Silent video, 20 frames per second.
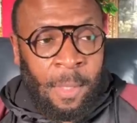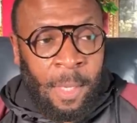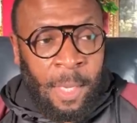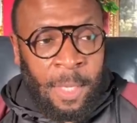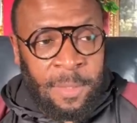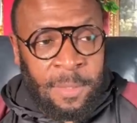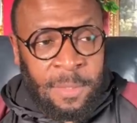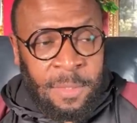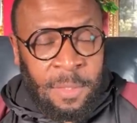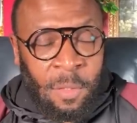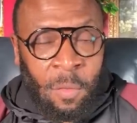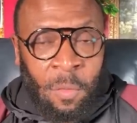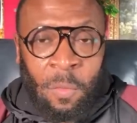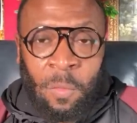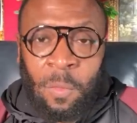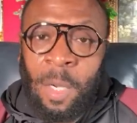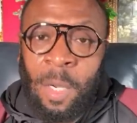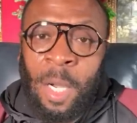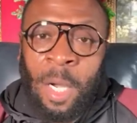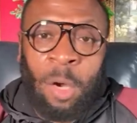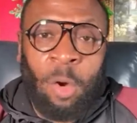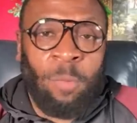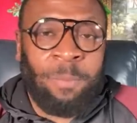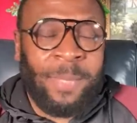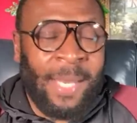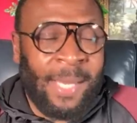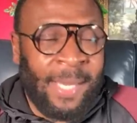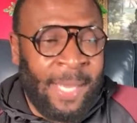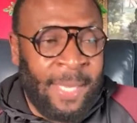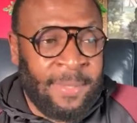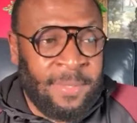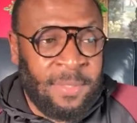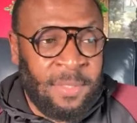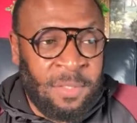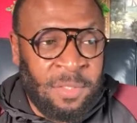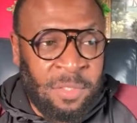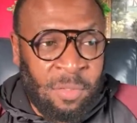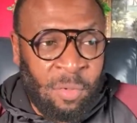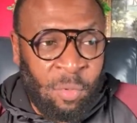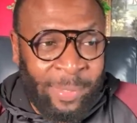And so I hope that
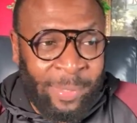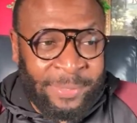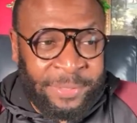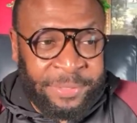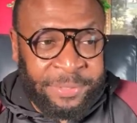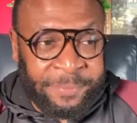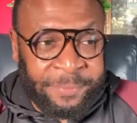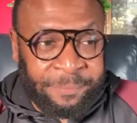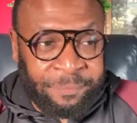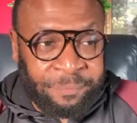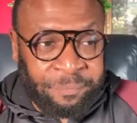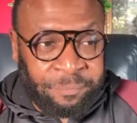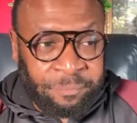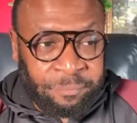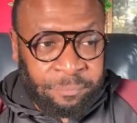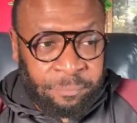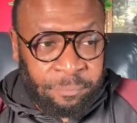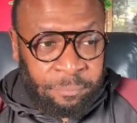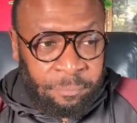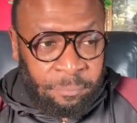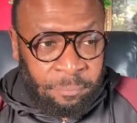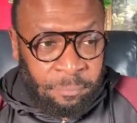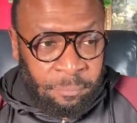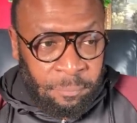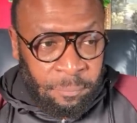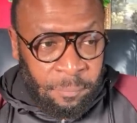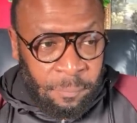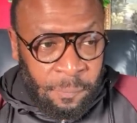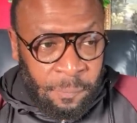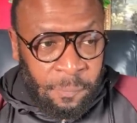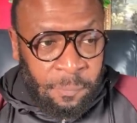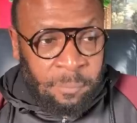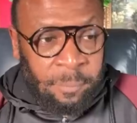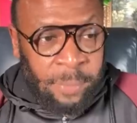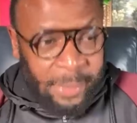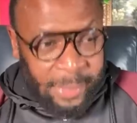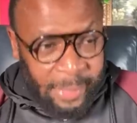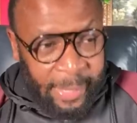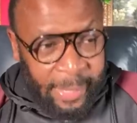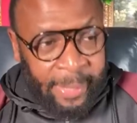answers your question.
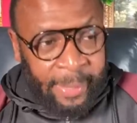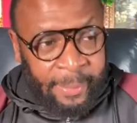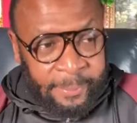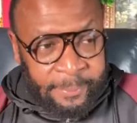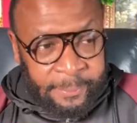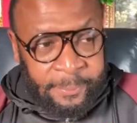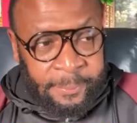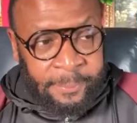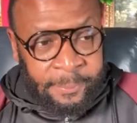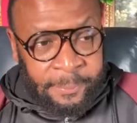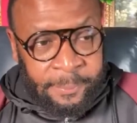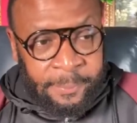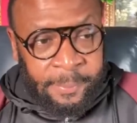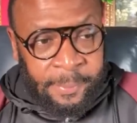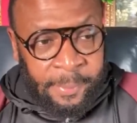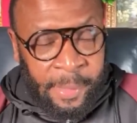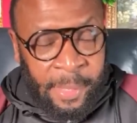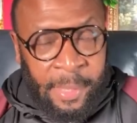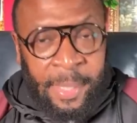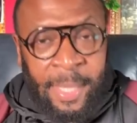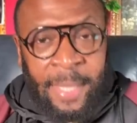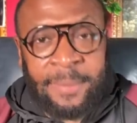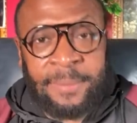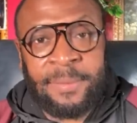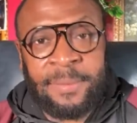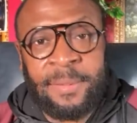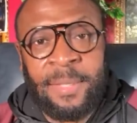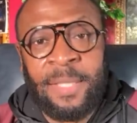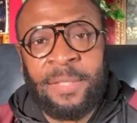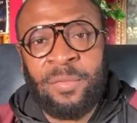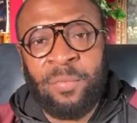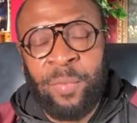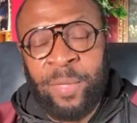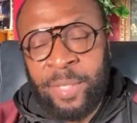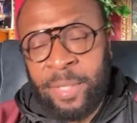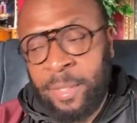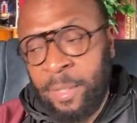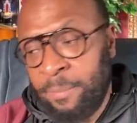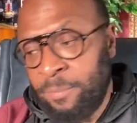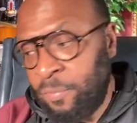But yeah, yeah, that's that's where
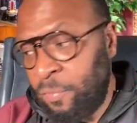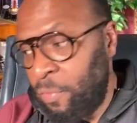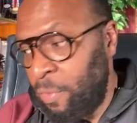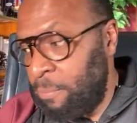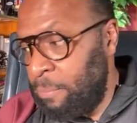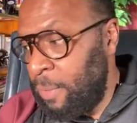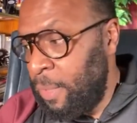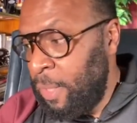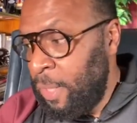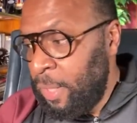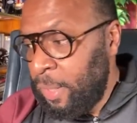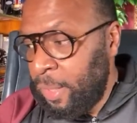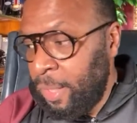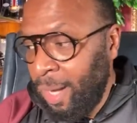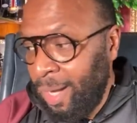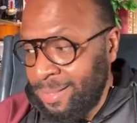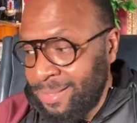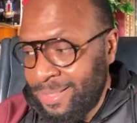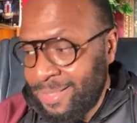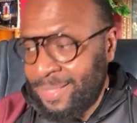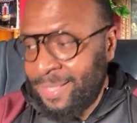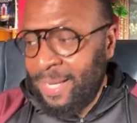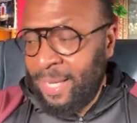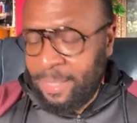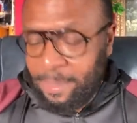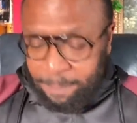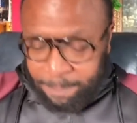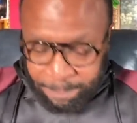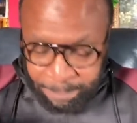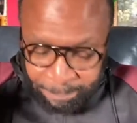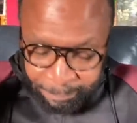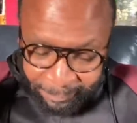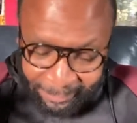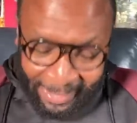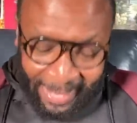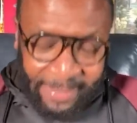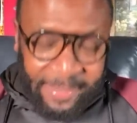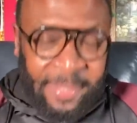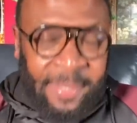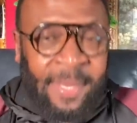it comes from. God just kind of
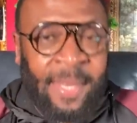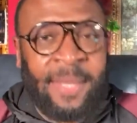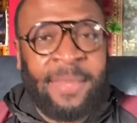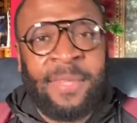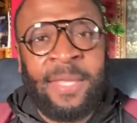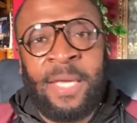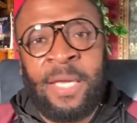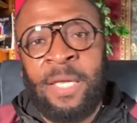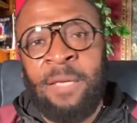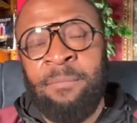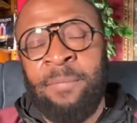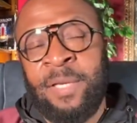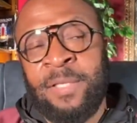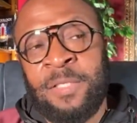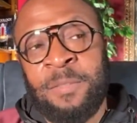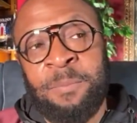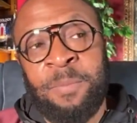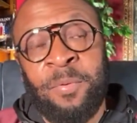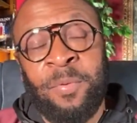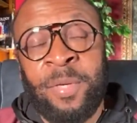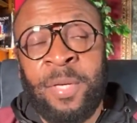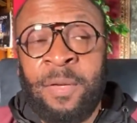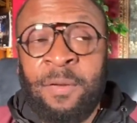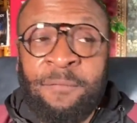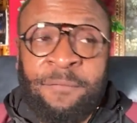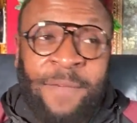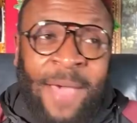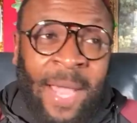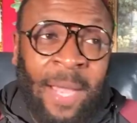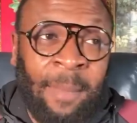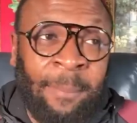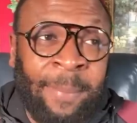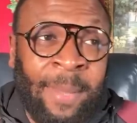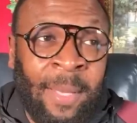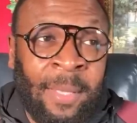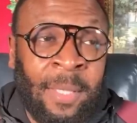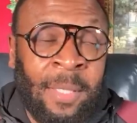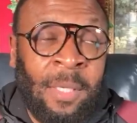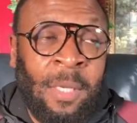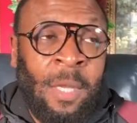planted that thing in my spirit. And in fact,
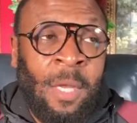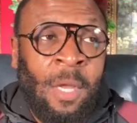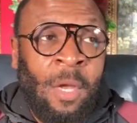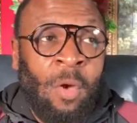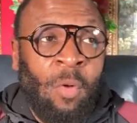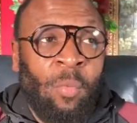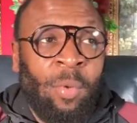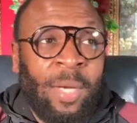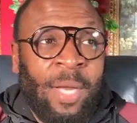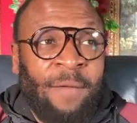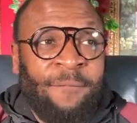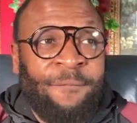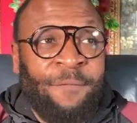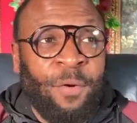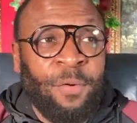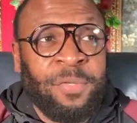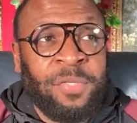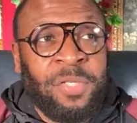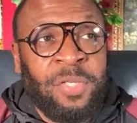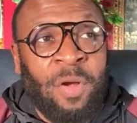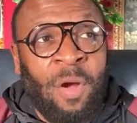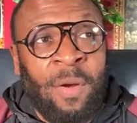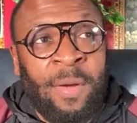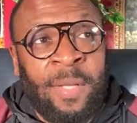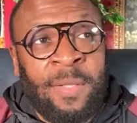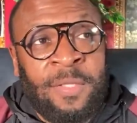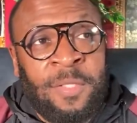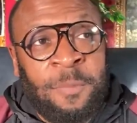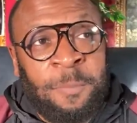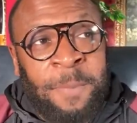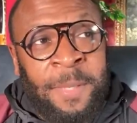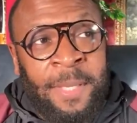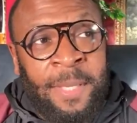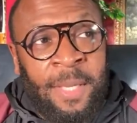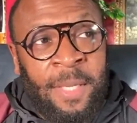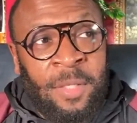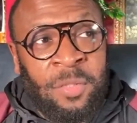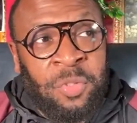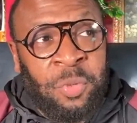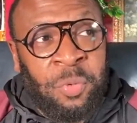about it, when I first started
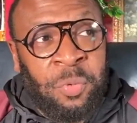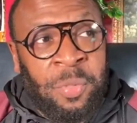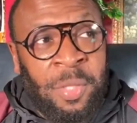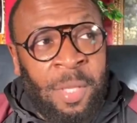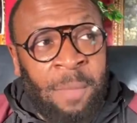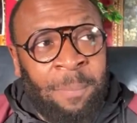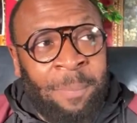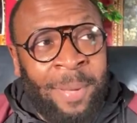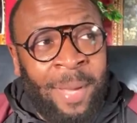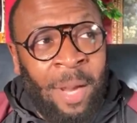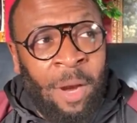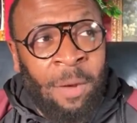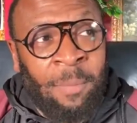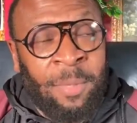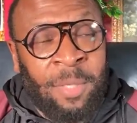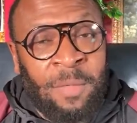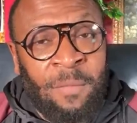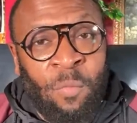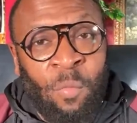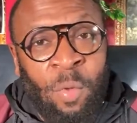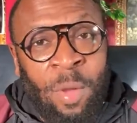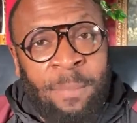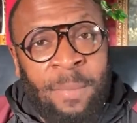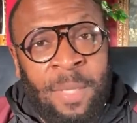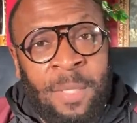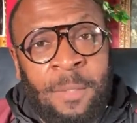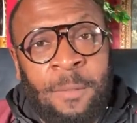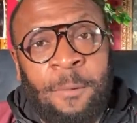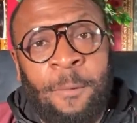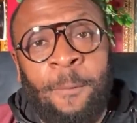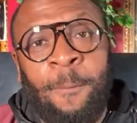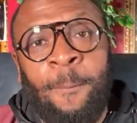speaking to the empowerment of women,